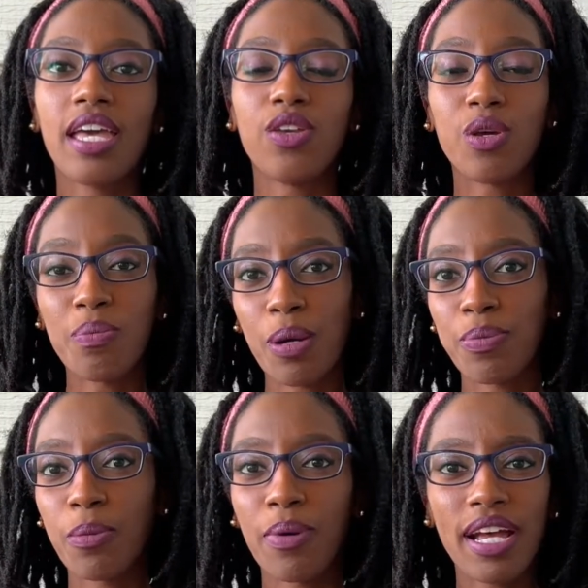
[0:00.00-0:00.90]
You can pump
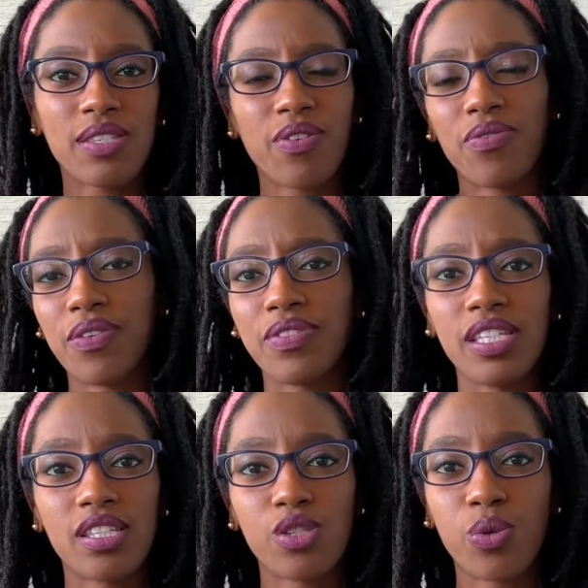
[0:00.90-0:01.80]
your breast for 15
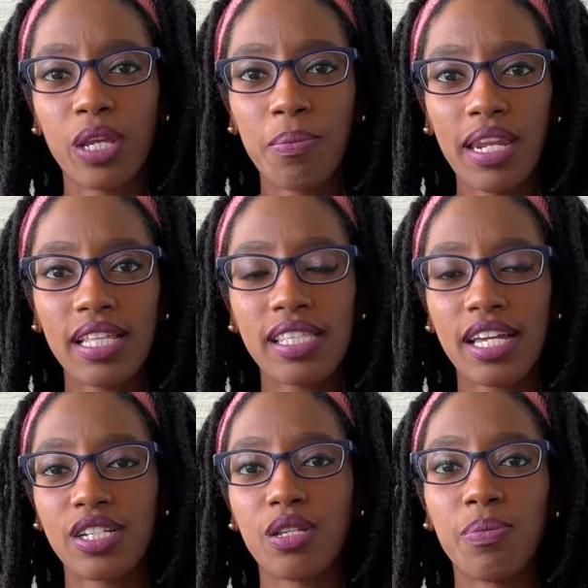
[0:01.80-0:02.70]
to 20 minutes. That
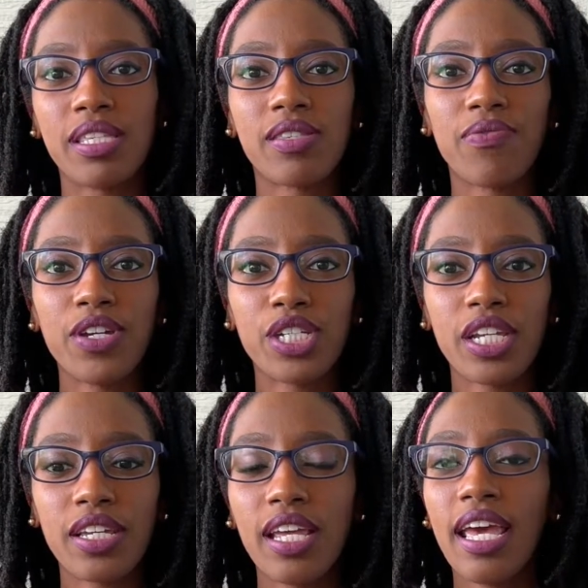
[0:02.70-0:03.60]
should be
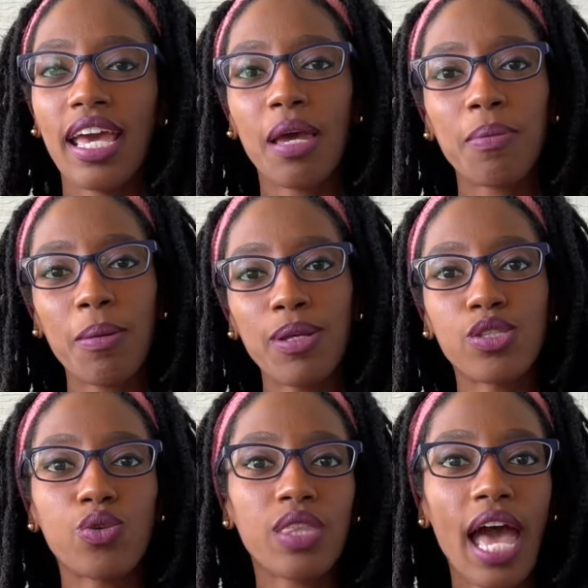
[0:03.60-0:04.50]
sufficient, and maybe
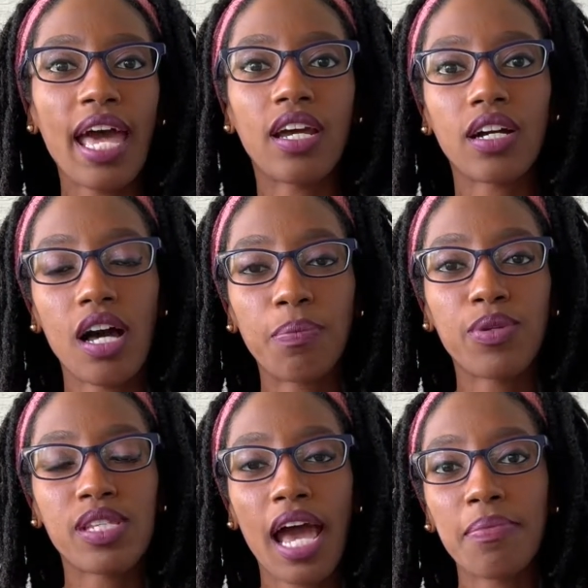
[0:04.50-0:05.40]
do that a
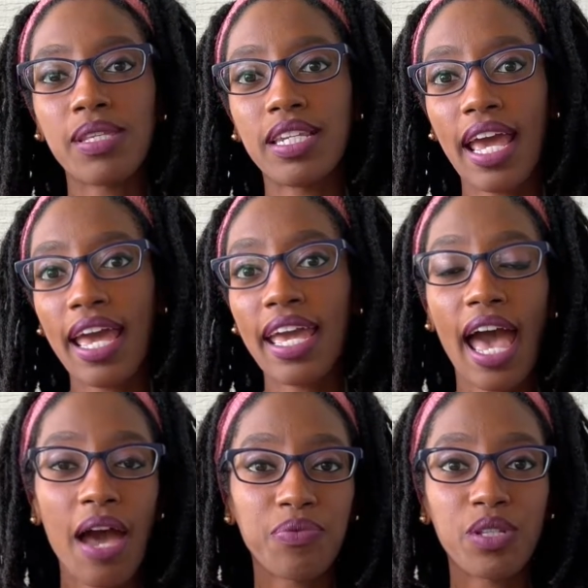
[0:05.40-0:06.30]
couple times a day
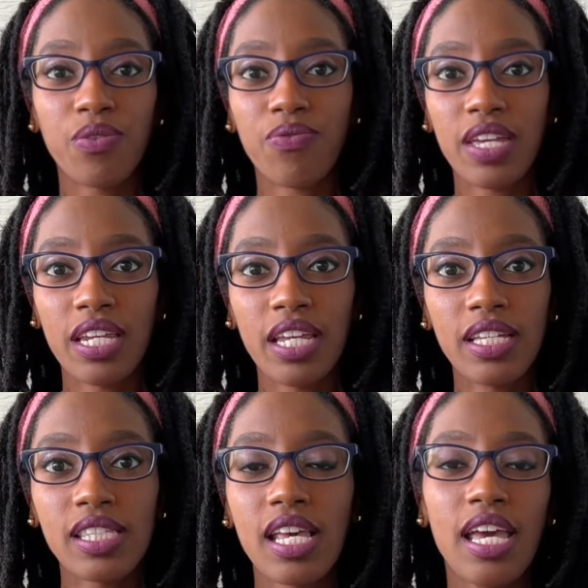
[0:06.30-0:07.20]
after the
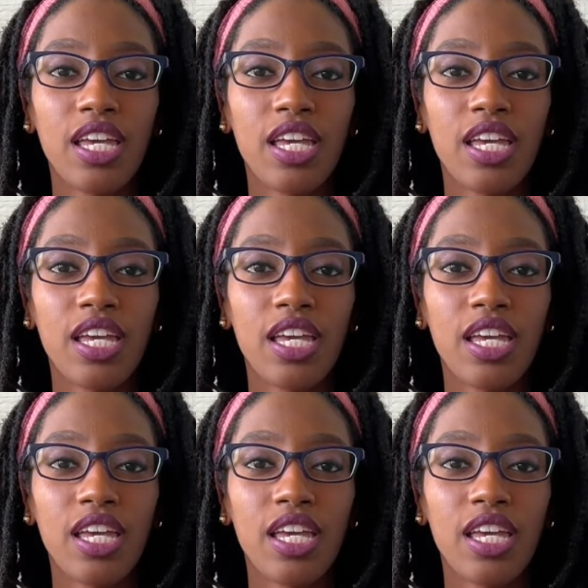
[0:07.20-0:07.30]
feedings.